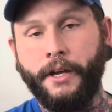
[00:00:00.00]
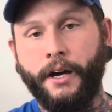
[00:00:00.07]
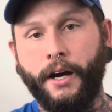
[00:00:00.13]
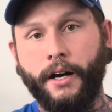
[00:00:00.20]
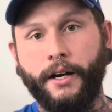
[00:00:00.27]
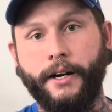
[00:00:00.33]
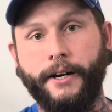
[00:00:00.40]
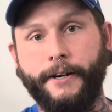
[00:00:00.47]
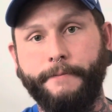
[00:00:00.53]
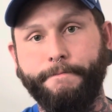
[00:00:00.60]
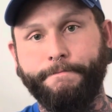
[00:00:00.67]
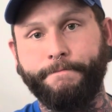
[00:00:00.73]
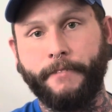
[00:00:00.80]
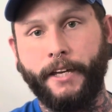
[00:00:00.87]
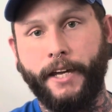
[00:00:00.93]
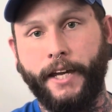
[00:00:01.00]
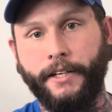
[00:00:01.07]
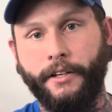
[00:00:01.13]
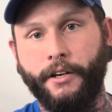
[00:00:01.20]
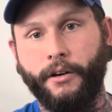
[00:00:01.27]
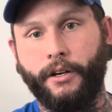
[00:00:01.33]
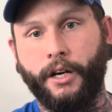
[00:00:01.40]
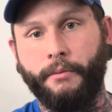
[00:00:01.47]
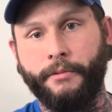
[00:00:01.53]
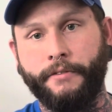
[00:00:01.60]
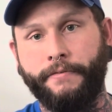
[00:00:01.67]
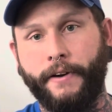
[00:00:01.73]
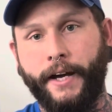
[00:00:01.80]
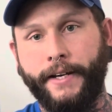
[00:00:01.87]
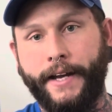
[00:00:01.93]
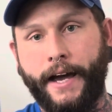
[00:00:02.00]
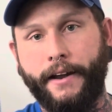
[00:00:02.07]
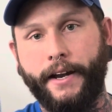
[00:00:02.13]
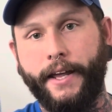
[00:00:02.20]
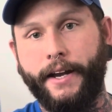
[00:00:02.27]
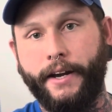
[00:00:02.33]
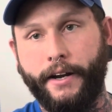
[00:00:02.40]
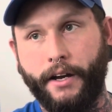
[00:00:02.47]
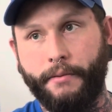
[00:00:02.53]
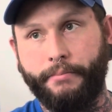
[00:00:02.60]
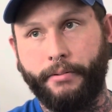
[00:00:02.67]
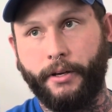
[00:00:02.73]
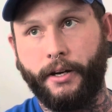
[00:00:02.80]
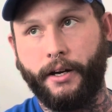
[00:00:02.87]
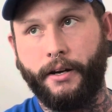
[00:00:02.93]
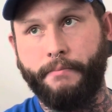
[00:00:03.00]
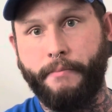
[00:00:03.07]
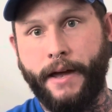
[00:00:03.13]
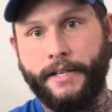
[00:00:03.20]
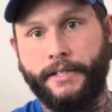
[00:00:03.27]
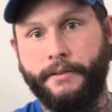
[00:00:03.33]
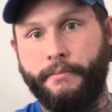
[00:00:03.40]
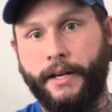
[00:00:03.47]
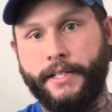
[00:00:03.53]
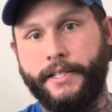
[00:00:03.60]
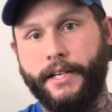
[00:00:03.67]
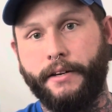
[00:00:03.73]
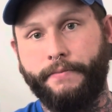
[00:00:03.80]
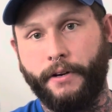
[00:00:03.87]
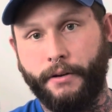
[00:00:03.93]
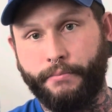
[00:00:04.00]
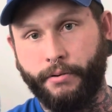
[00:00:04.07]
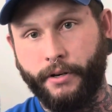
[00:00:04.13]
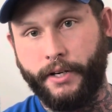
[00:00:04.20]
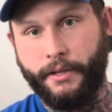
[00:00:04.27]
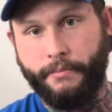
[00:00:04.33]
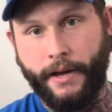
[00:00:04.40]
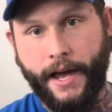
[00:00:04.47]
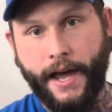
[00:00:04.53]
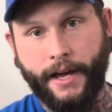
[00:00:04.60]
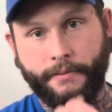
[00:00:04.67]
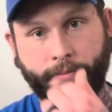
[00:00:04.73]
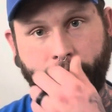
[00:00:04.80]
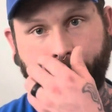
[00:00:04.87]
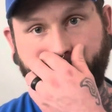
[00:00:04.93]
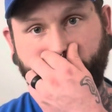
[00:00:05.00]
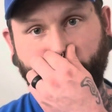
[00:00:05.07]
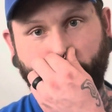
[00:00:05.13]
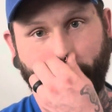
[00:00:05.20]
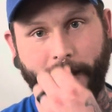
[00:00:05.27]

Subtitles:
and come to find out, I ended up messing myself up pretty bad, man,